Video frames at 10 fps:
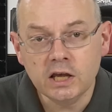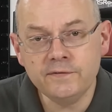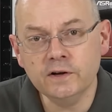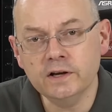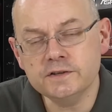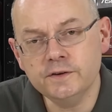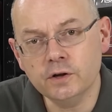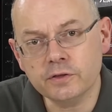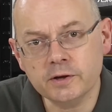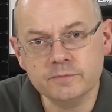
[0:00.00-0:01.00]
If you like this
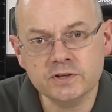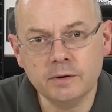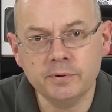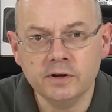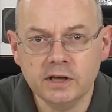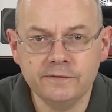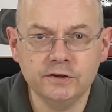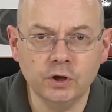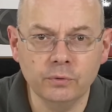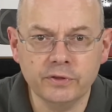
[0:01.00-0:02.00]
video, thumbs up. If
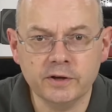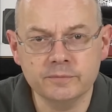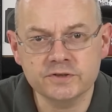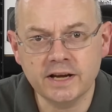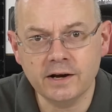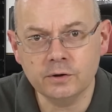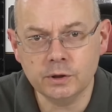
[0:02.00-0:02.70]
you don't, thumbs down.